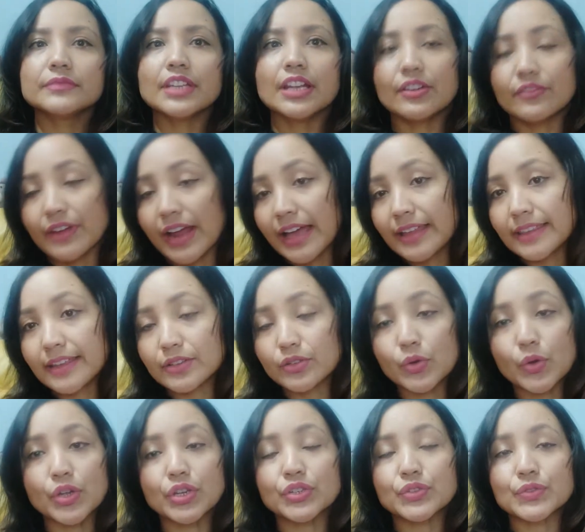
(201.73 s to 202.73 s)
Rather than
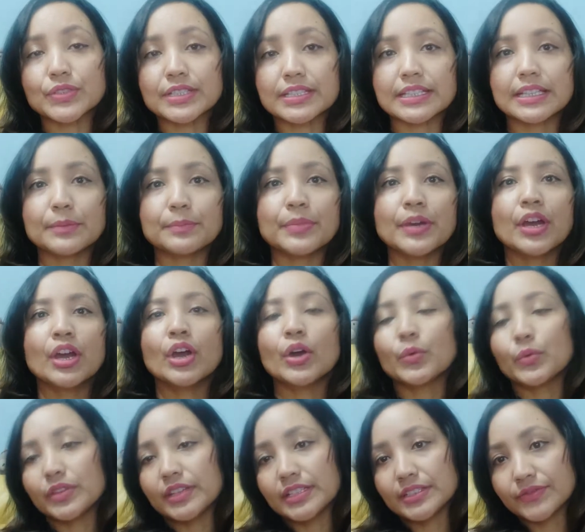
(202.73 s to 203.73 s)
going to sleep
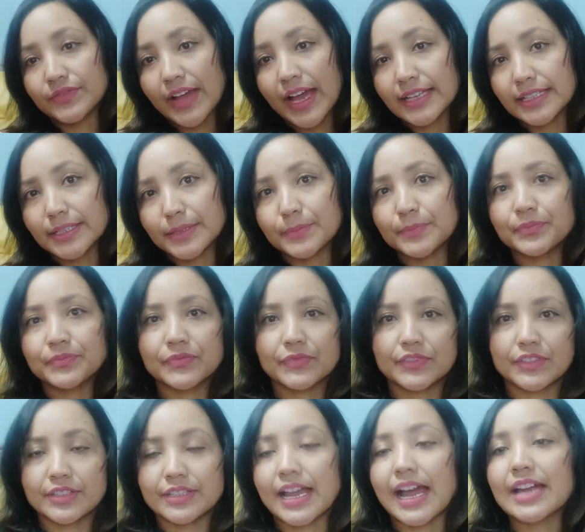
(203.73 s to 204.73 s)
with his valet,
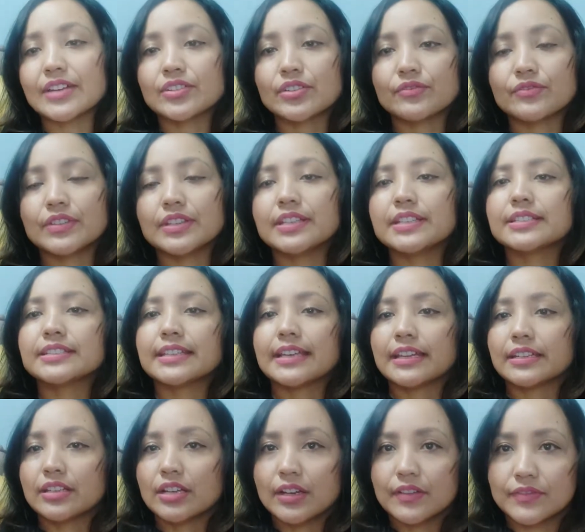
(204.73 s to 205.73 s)
the narrator reads
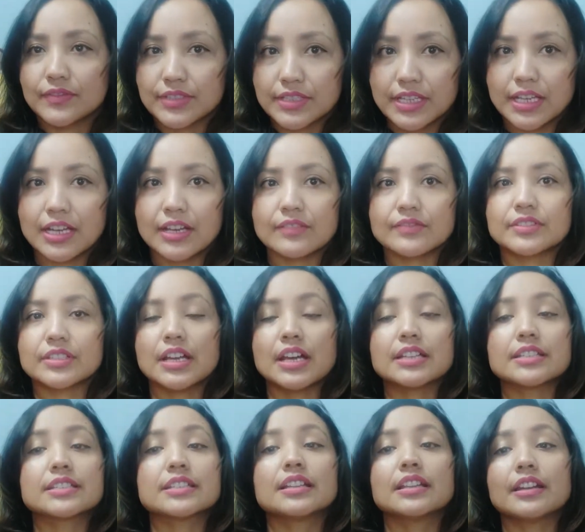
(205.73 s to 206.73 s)
and observes
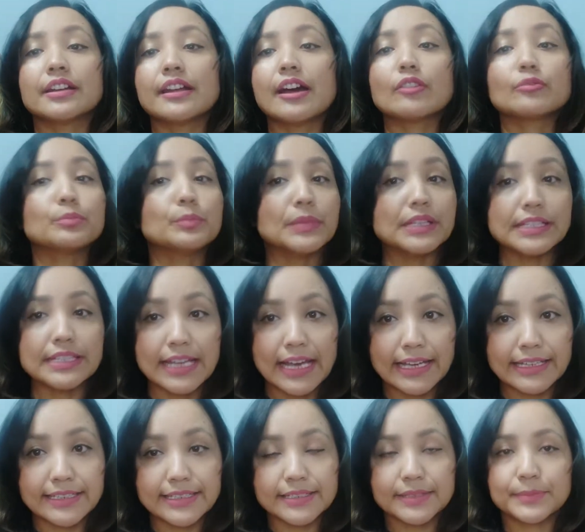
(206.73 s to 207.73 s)
until around
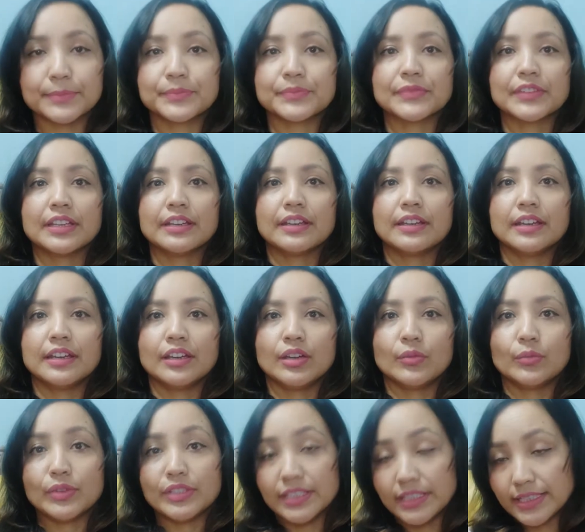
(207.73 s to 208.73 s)
midnight,
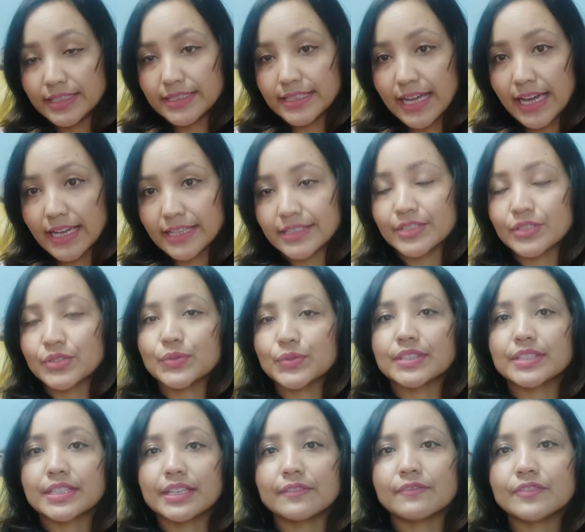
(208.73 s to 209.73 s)
when he decides to
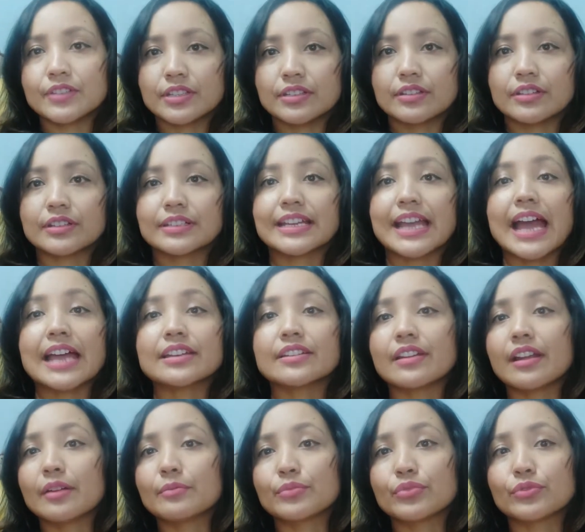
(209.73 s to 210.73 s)
shift the
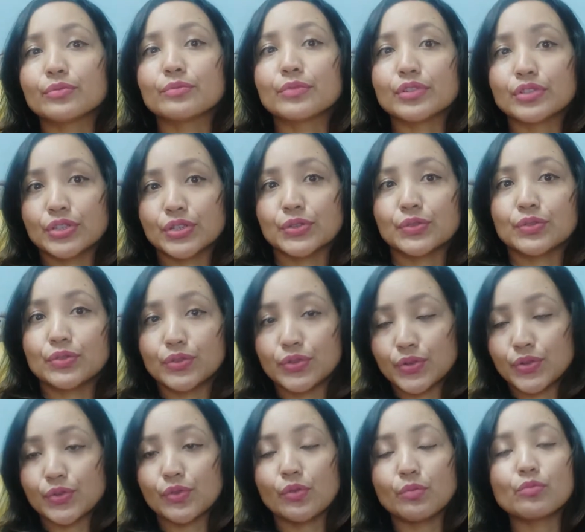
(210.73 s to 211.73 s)
candelabrum to
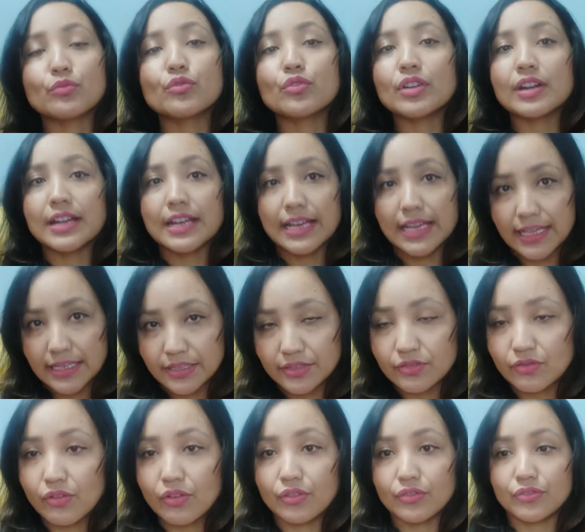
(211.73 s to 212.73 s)
throw more light
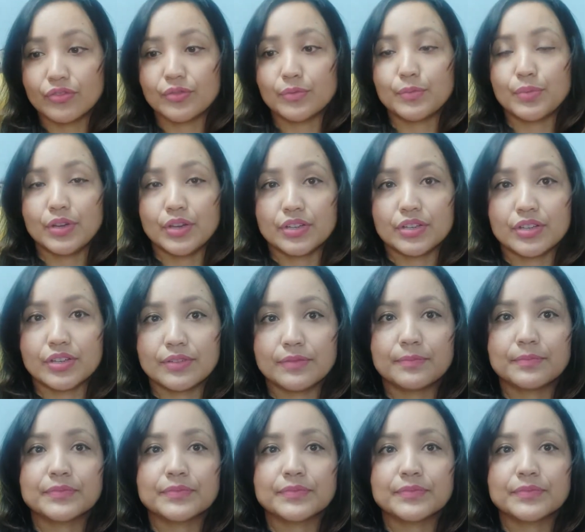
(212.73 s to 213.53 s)
on the book.